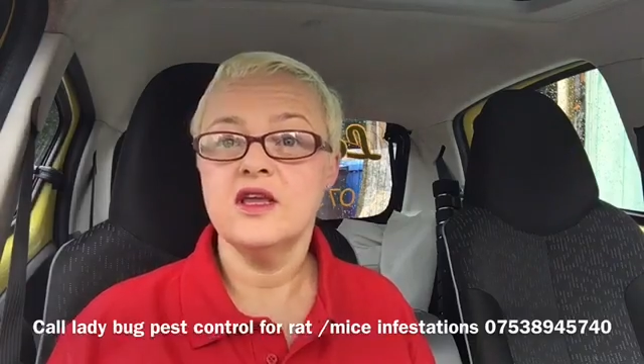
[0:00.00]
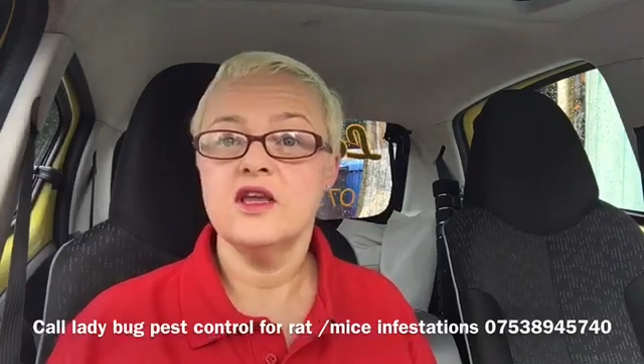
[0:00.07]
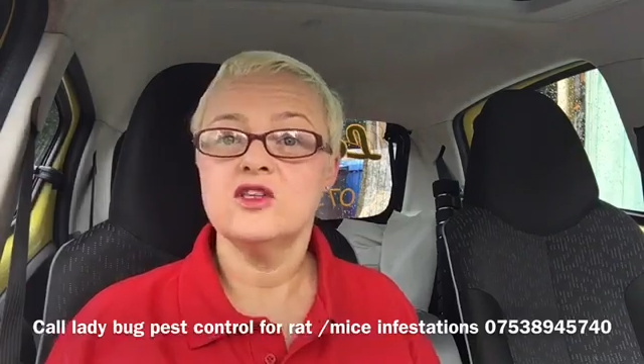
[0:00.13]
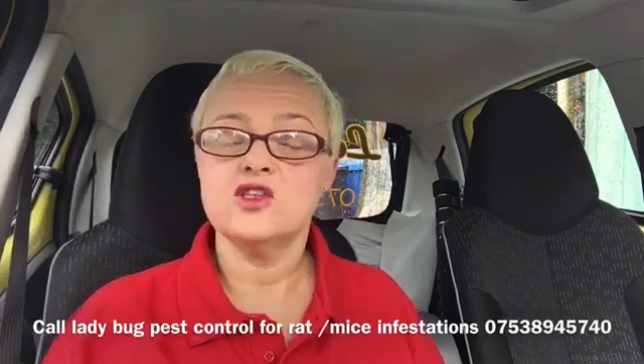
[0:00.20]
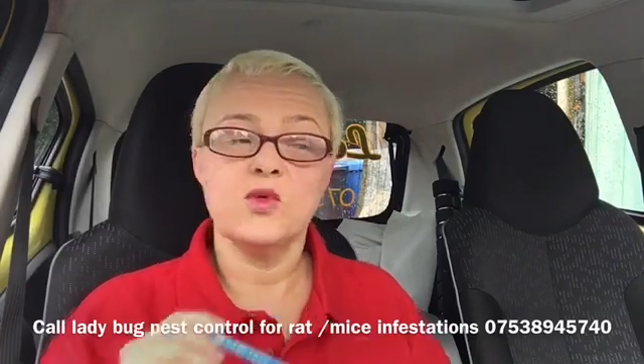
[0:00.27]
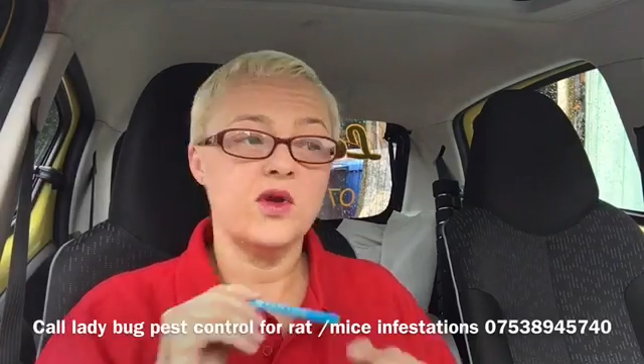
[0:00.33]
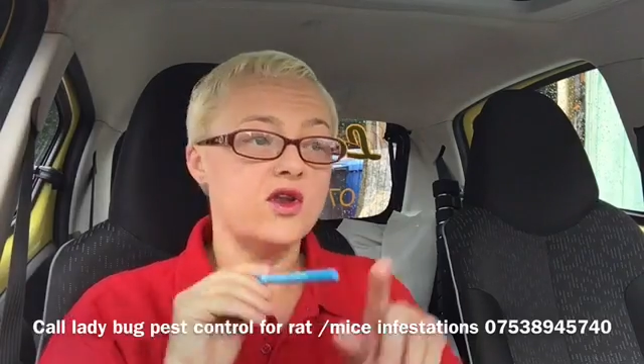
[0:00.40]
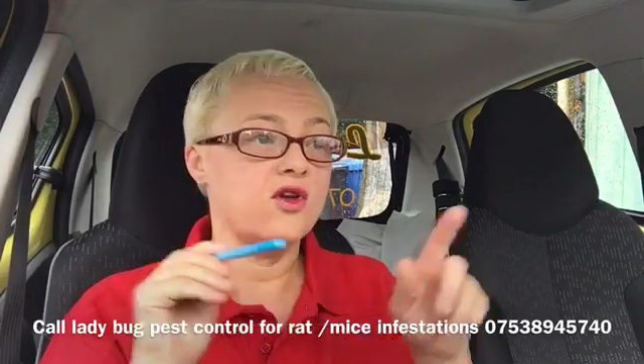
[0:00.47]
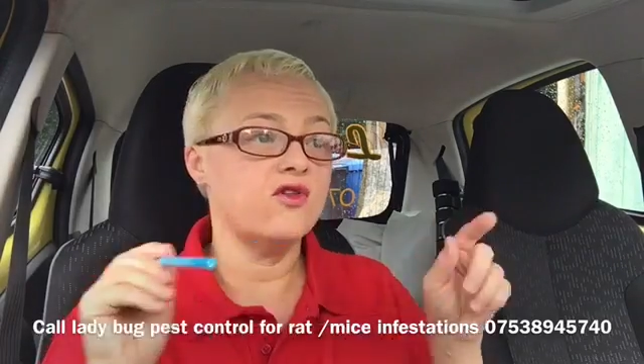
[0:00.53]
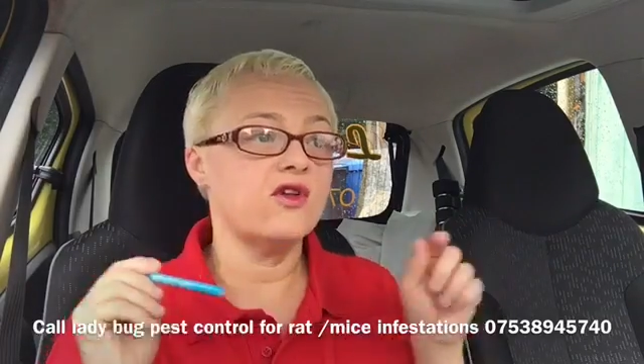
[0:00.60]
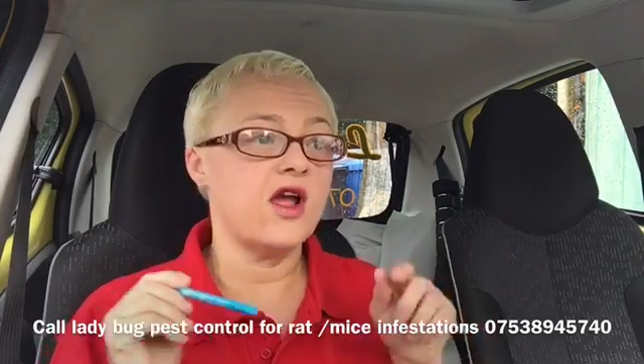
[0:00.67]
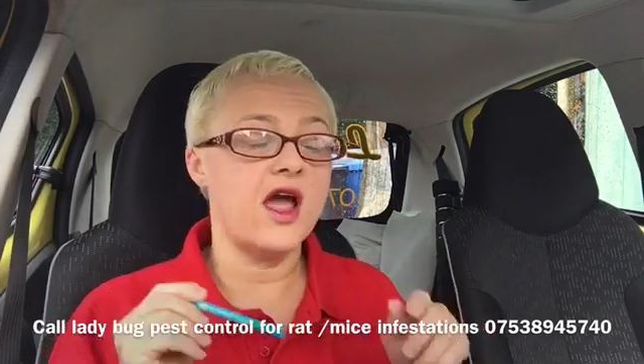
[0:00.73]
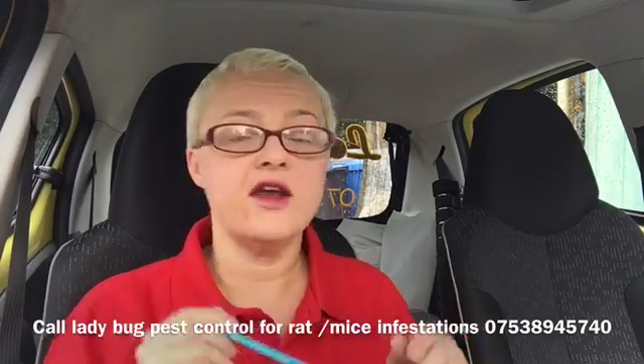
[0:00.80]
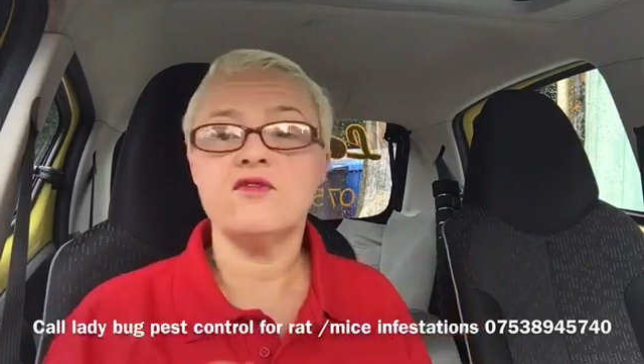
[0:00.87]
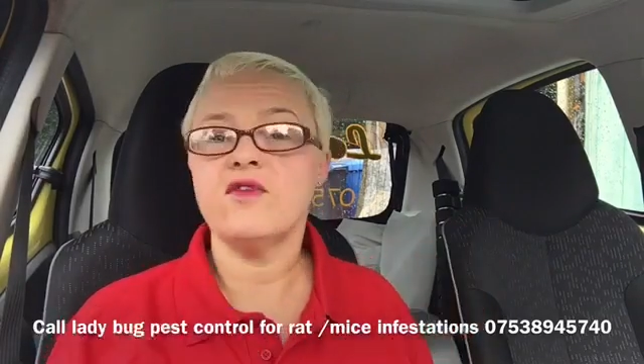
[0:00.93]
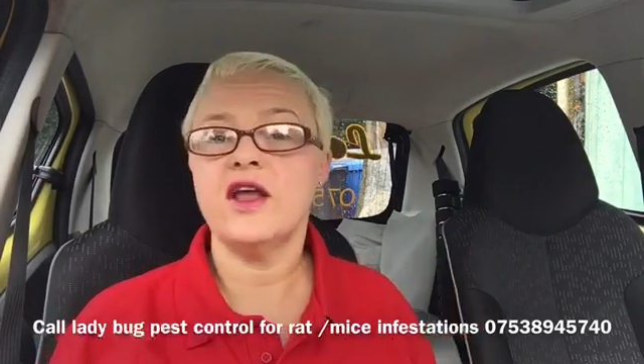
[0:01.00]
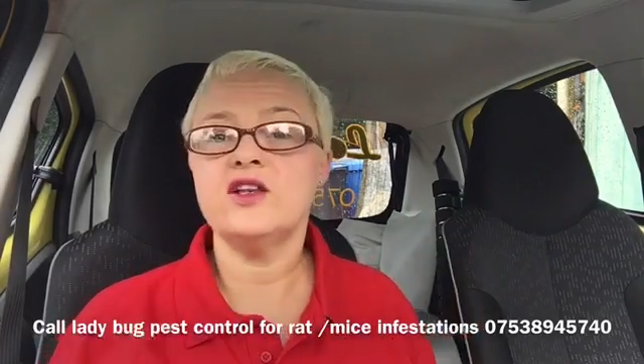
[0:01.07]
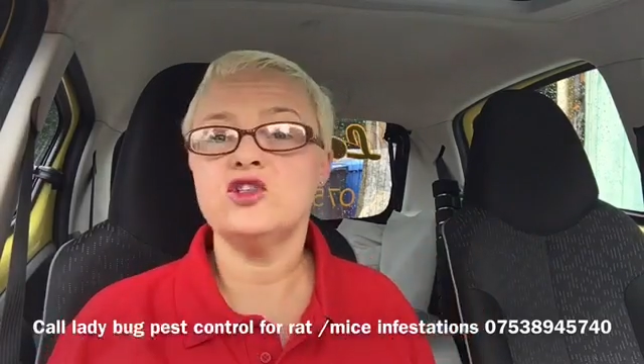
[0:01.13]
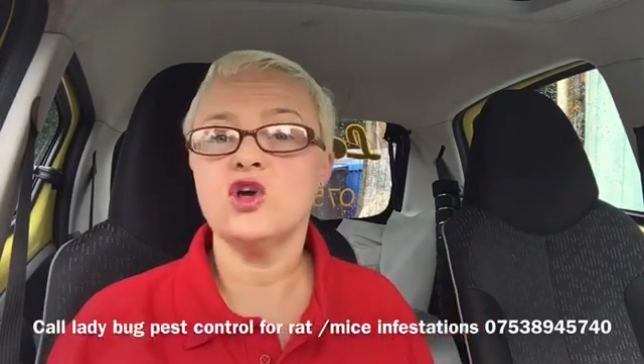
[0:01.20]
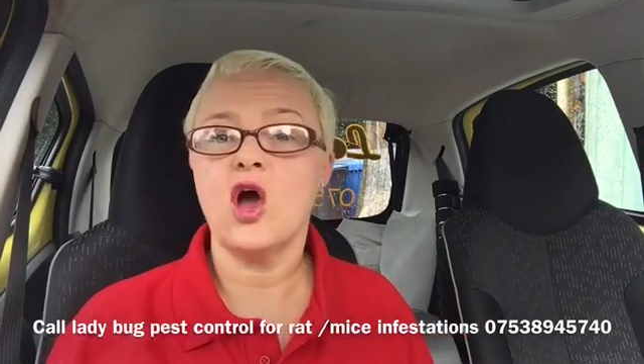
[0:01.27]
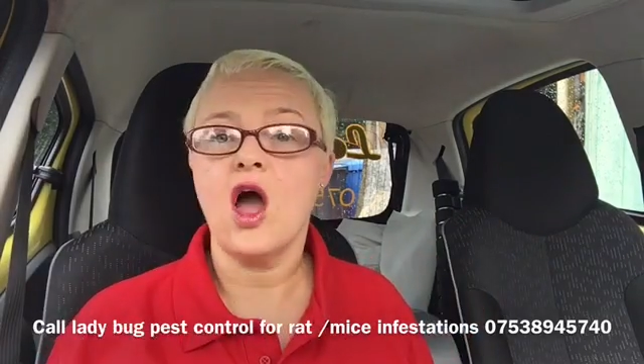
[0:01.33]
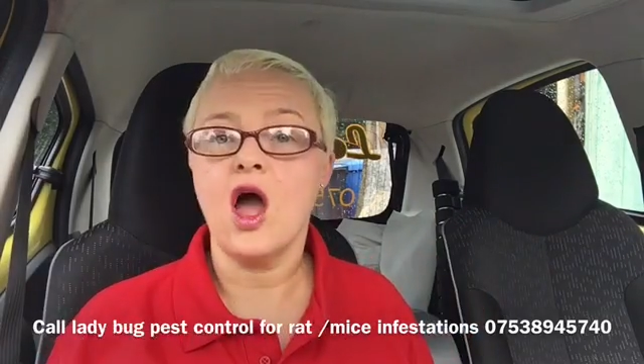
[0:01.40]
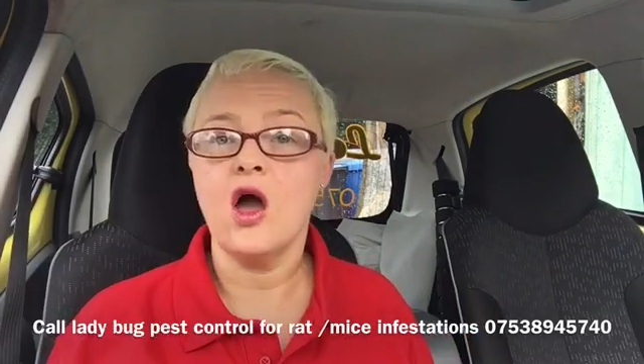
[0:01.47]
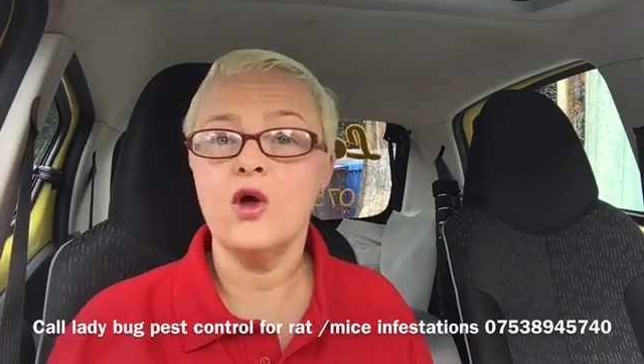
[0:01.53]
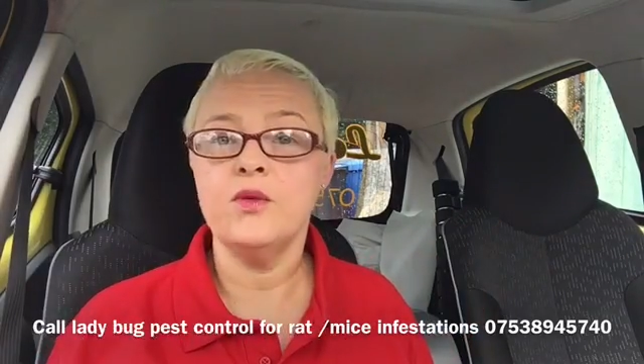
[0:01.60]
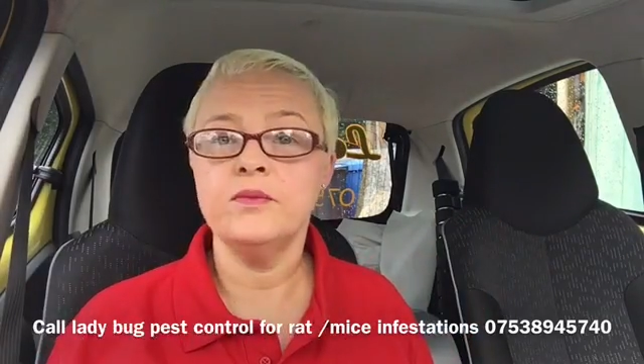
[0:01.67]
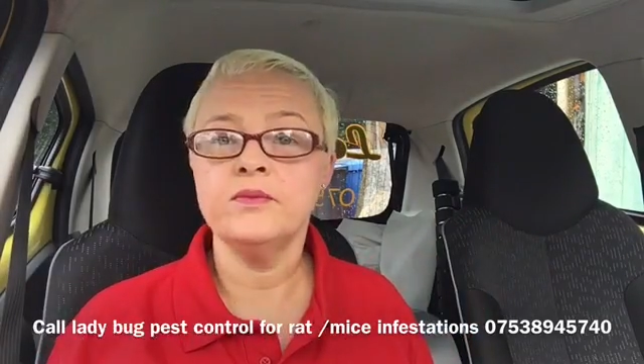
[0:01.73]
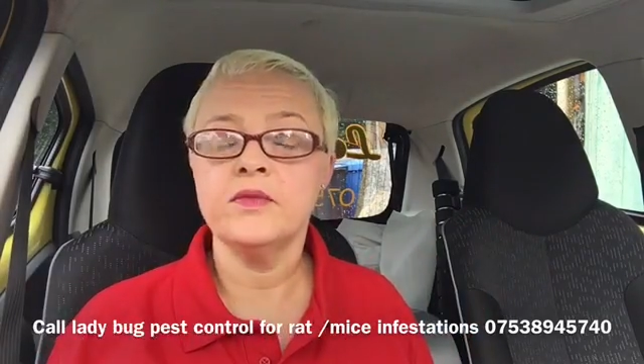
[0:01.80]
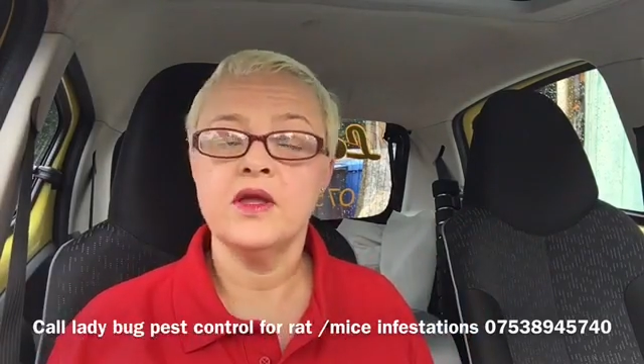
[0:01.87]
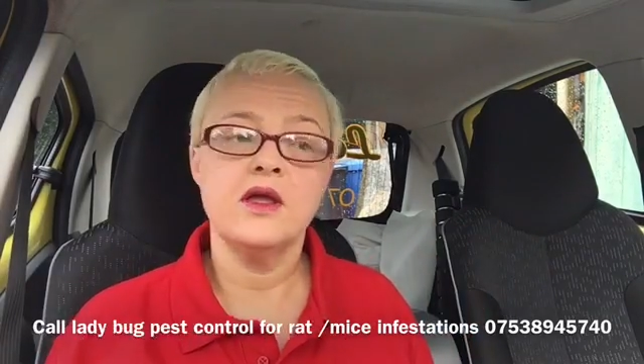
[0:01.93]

So when you're going around your home,